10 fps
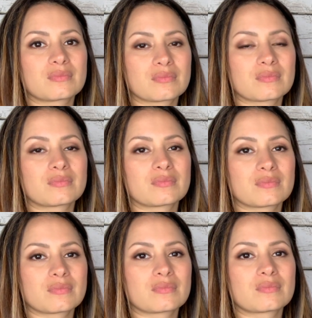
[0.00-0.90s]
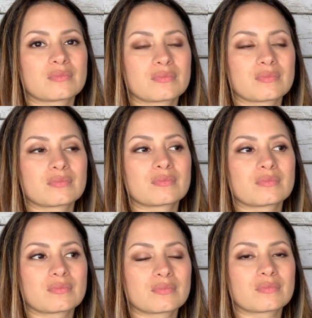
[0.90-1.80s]

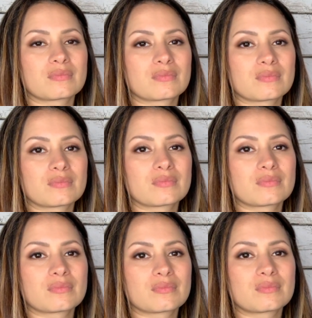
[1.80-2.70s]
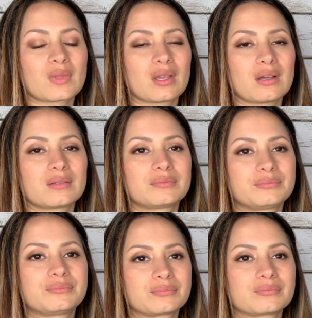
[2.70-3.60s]

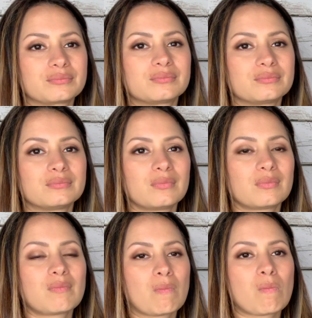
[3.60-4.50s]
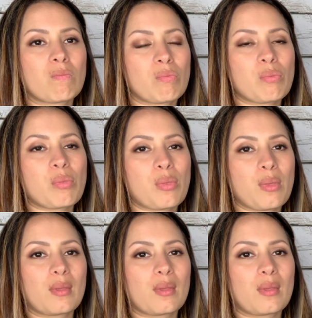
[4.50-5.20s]
(silent)